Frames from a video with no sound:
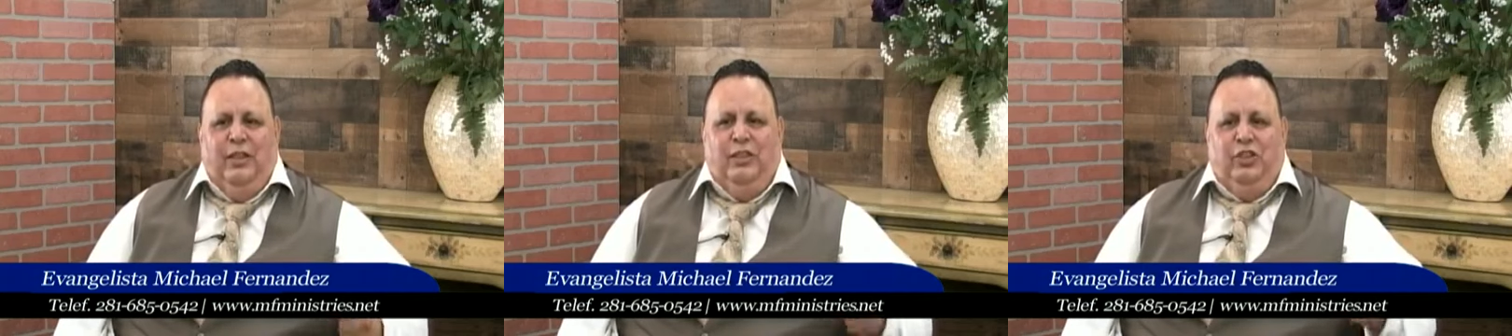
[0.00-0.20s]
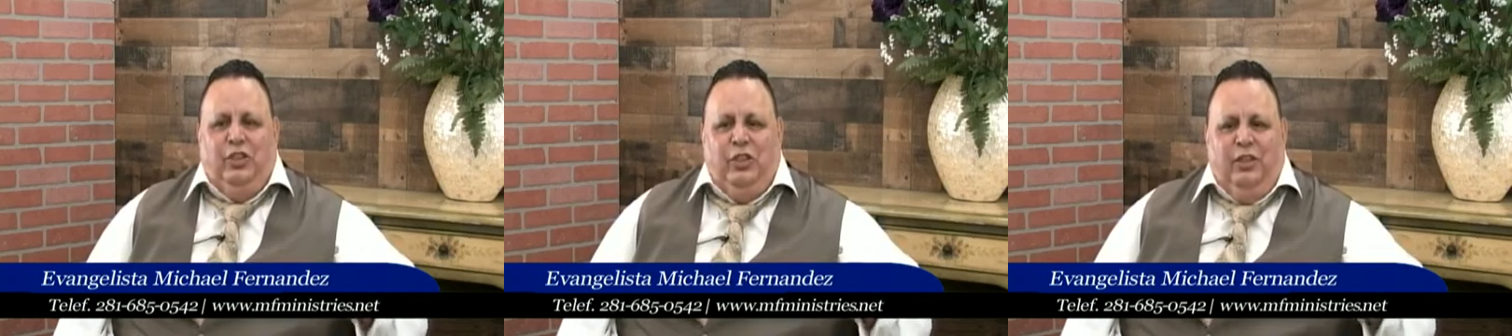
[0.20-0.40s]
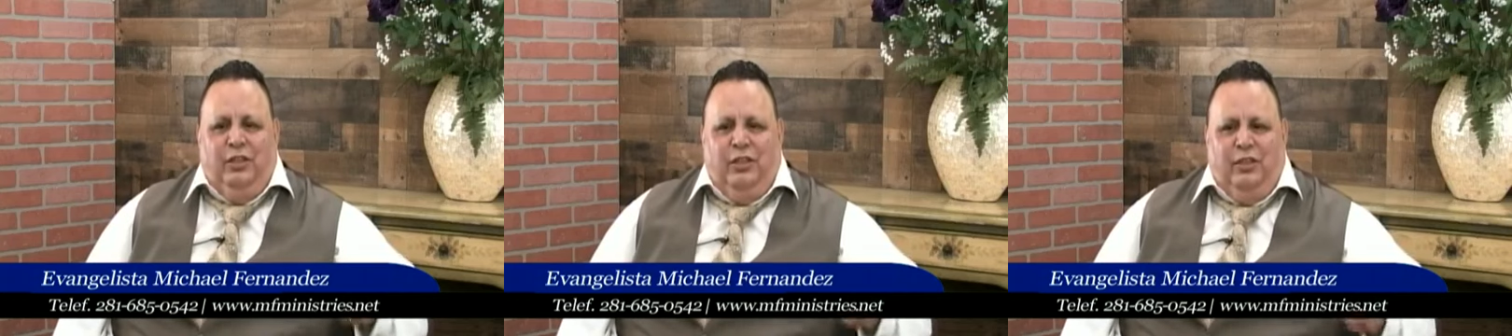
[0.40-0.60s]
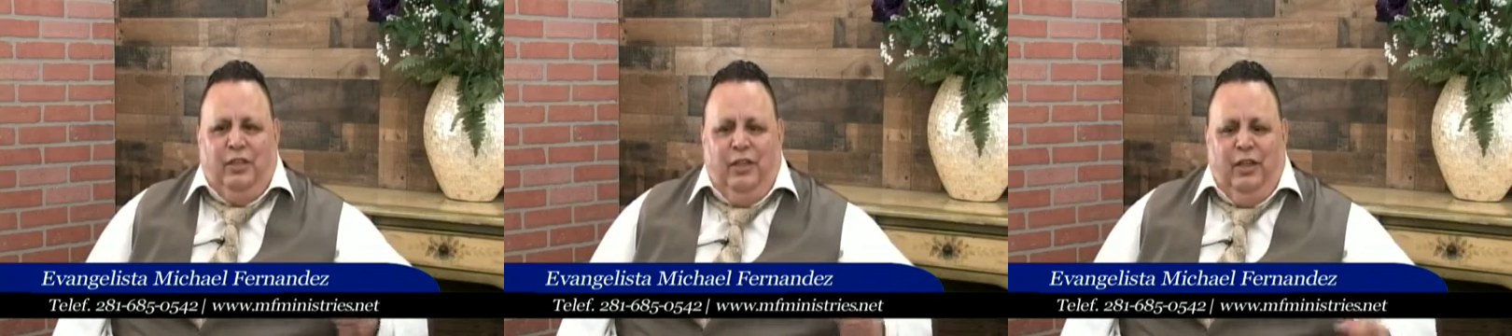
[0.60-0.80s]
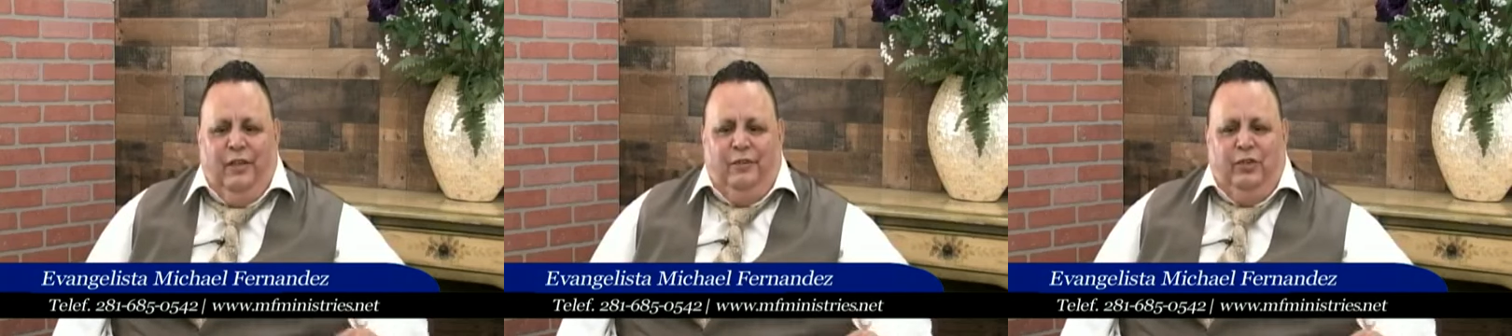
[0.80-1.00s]
Jesus
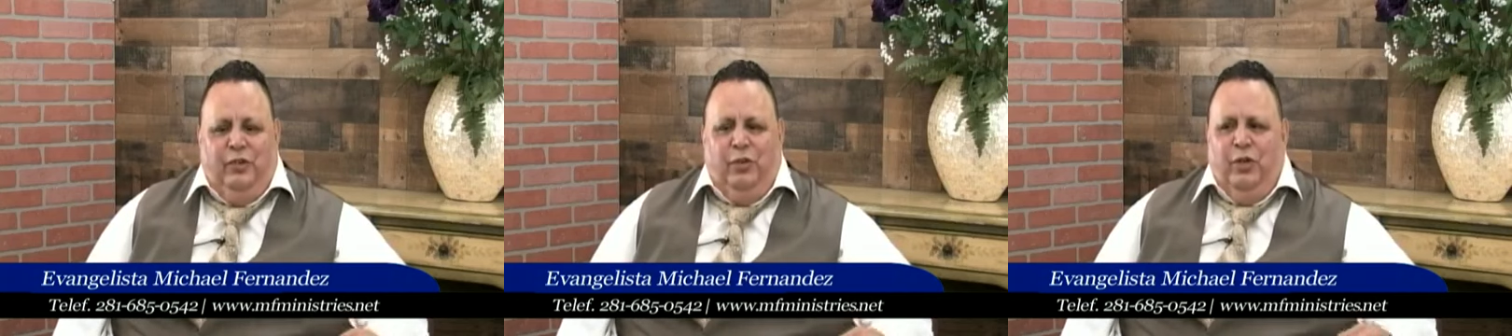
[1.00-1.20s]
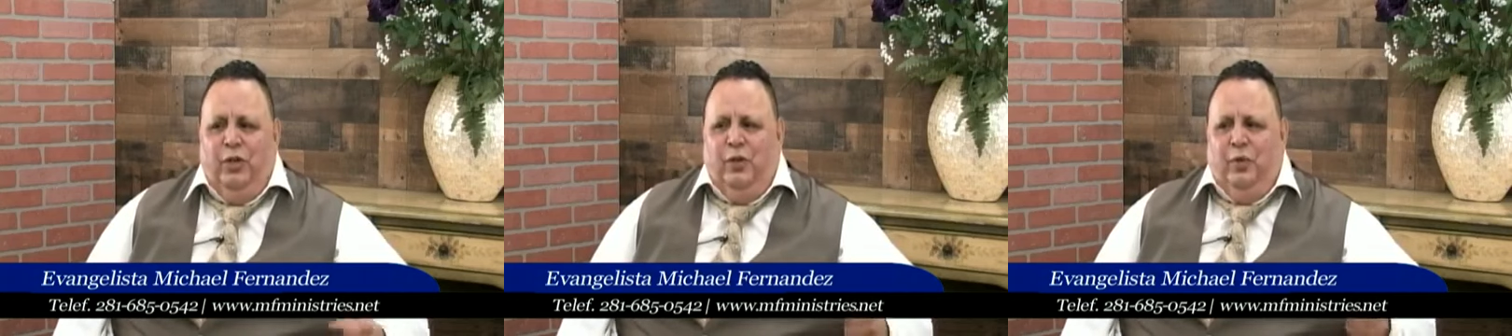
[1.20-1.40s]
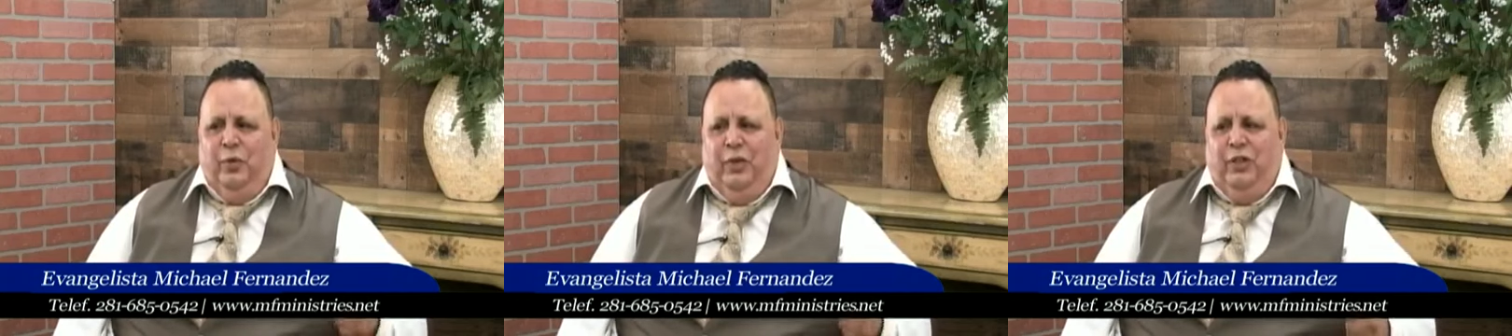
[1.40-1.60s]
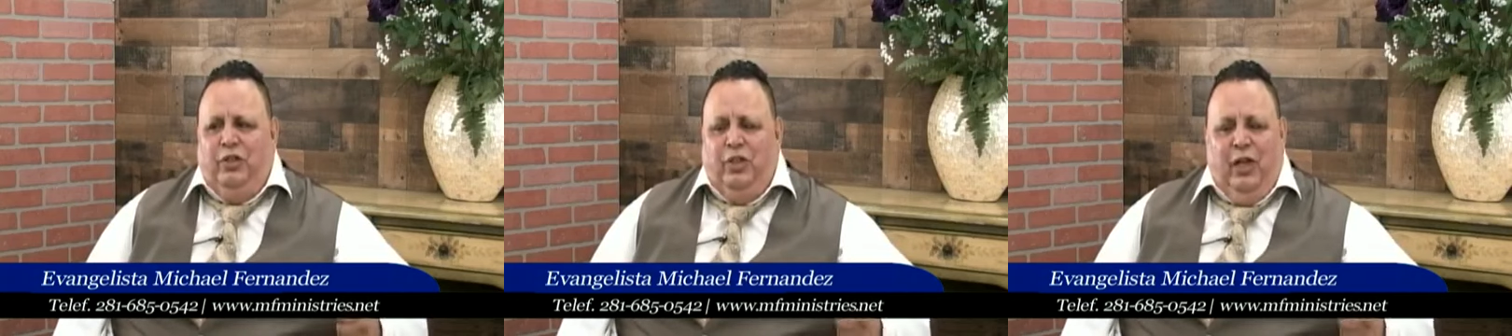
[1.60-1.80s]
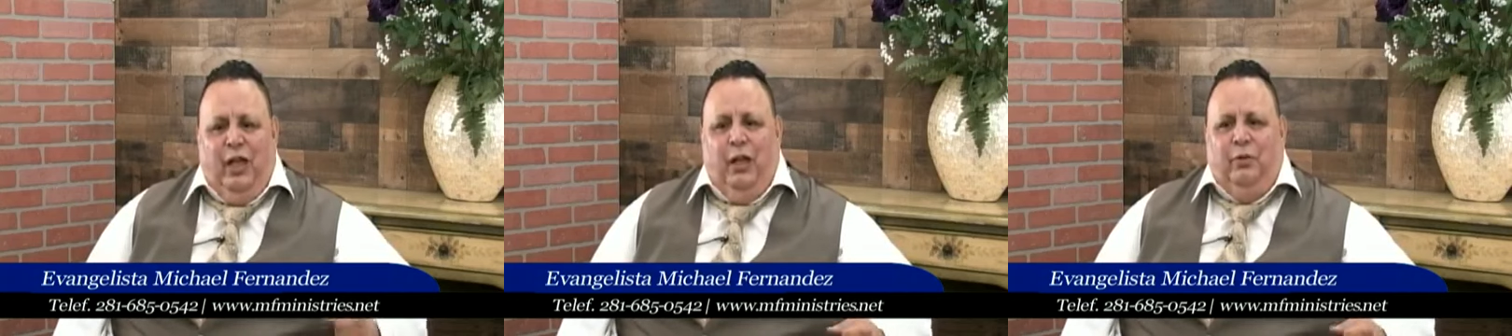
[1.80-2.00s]
loves you.
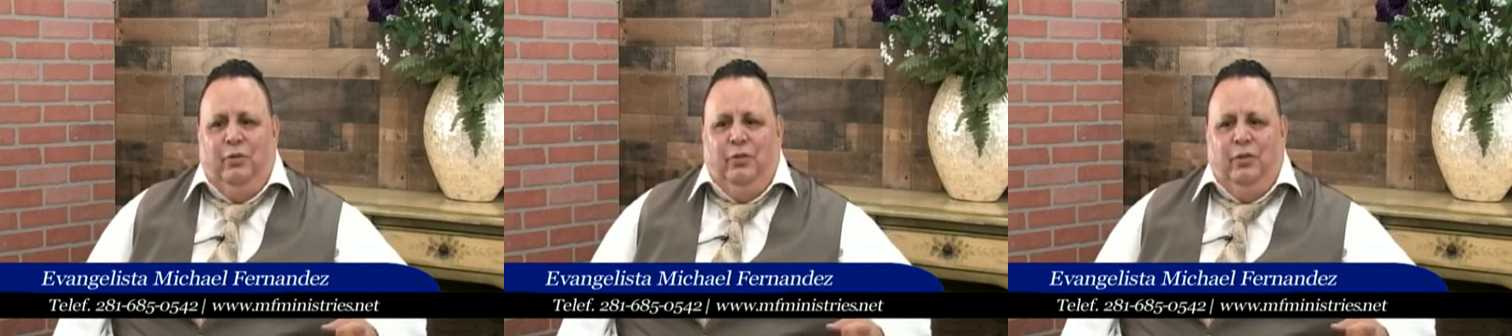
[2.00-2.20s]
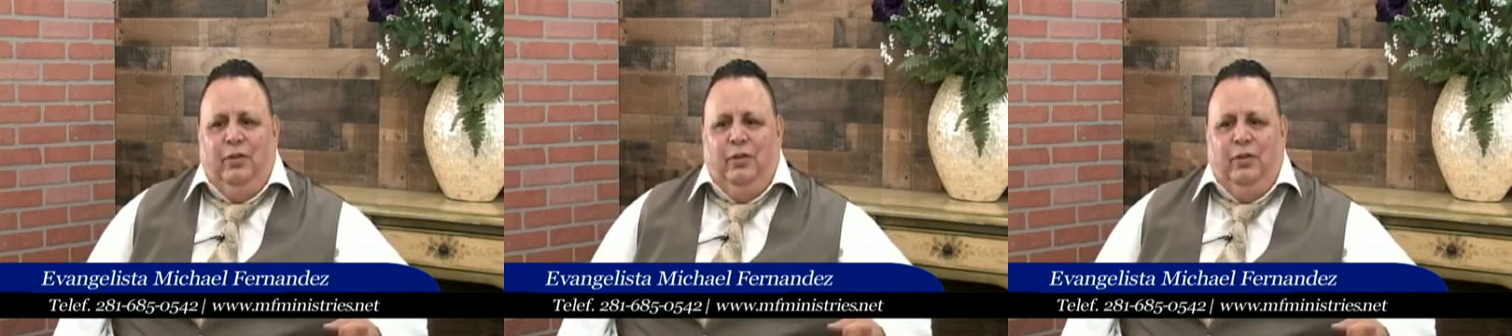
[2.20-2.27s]
Reach out.